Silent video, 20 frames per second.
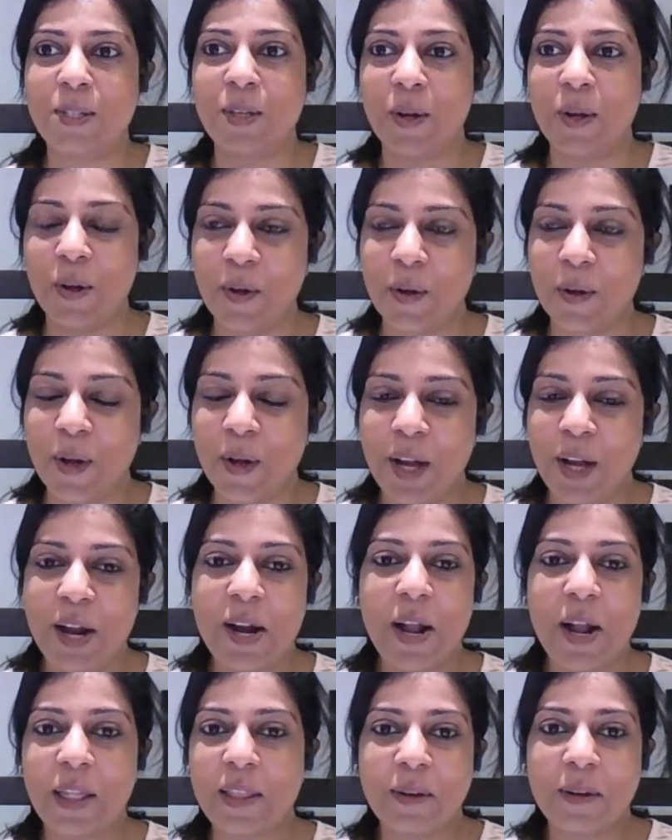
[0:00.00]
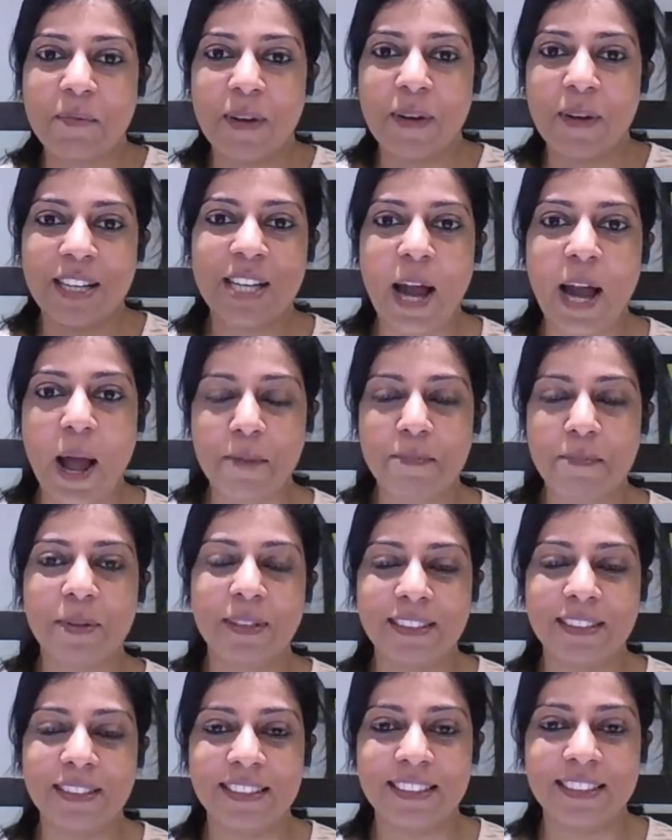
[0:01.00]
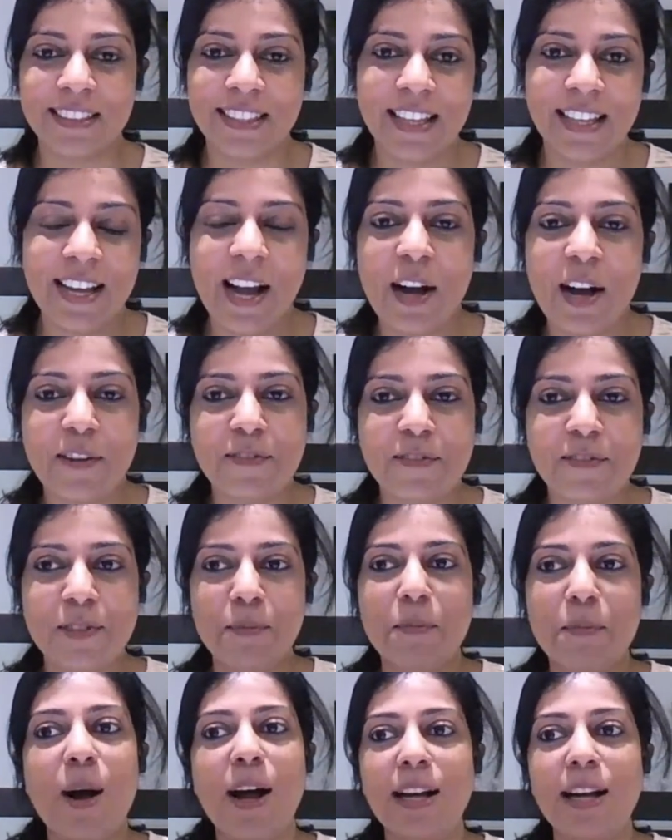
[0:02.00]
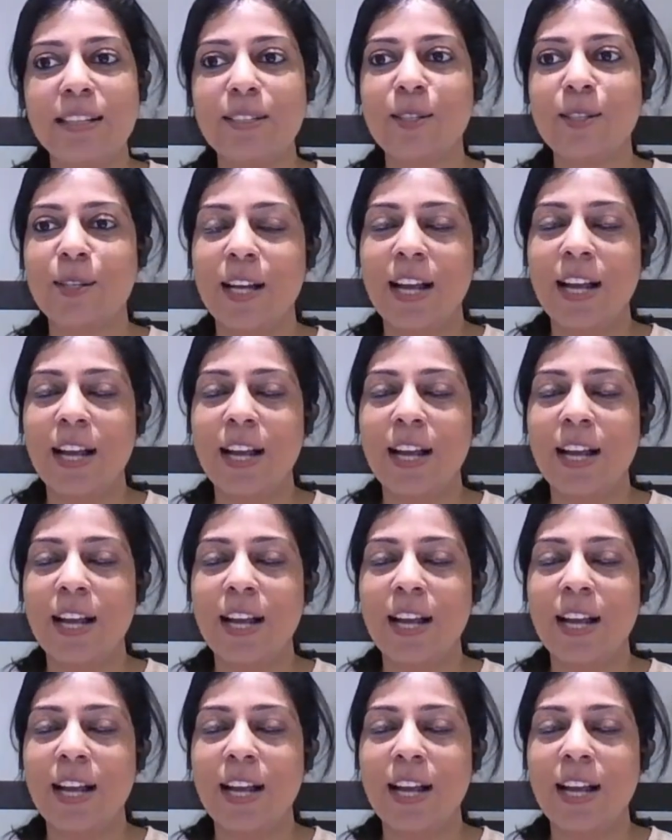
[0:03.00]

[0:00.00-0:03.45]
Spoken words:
so nothing much happened after March.